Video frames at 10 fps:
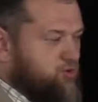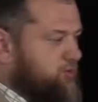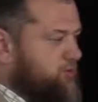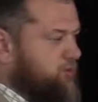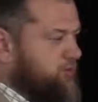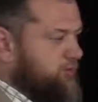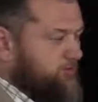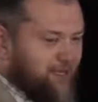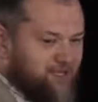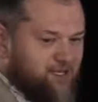all the
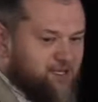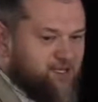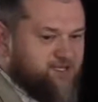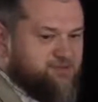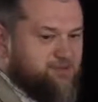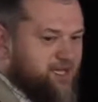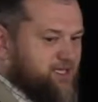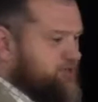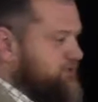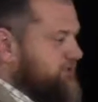banking is
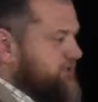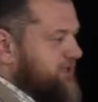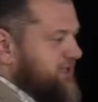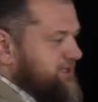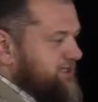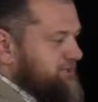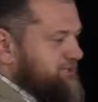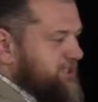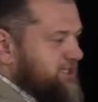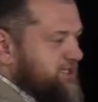based on them
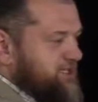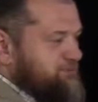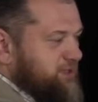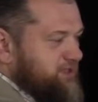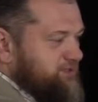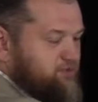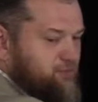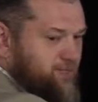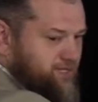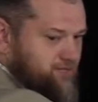selling us money
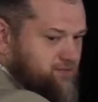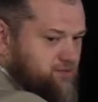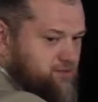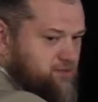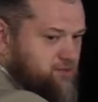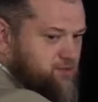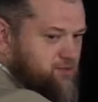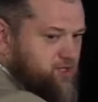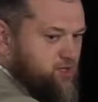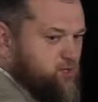for money.
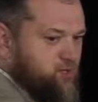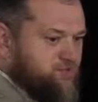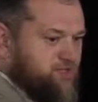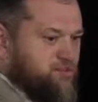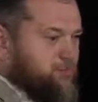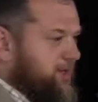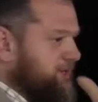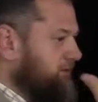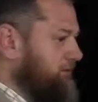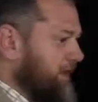Okay, all of the
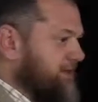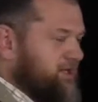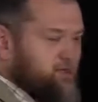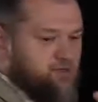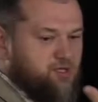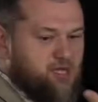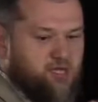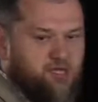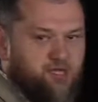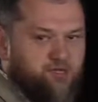riba, banking,
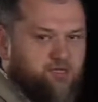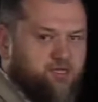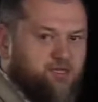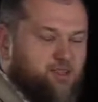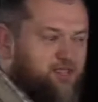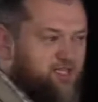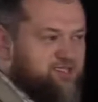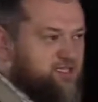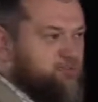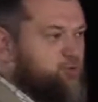the
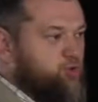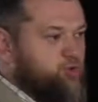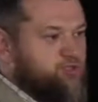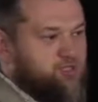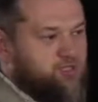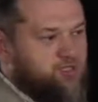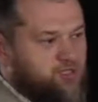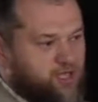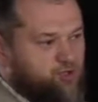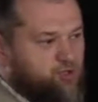things that brought
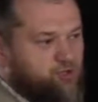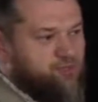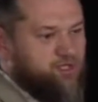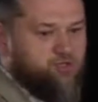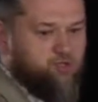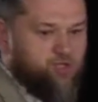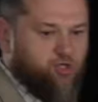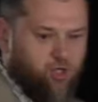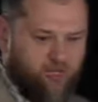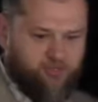economy to the
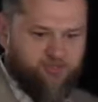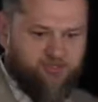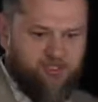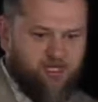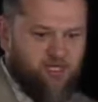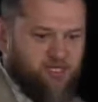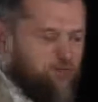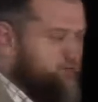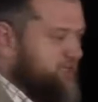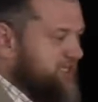collapse
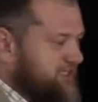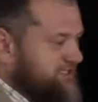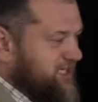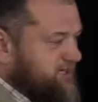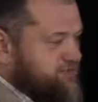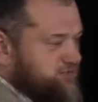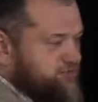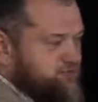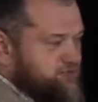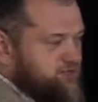were a result
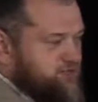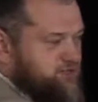of